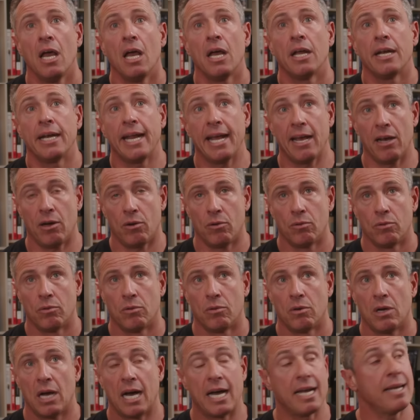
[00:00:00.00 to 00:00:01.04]
Now,
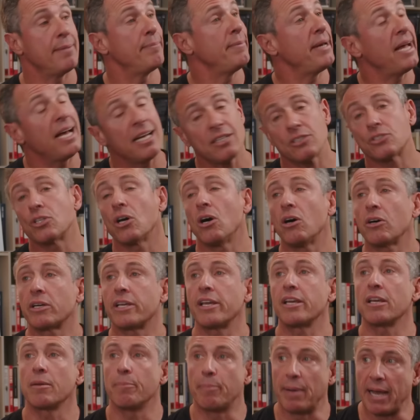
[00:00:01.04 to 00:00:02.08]
I am not
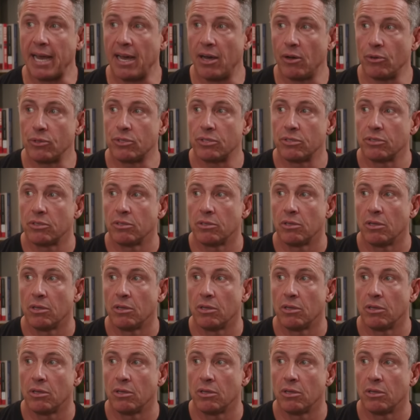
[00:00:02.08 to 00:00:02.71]
talking about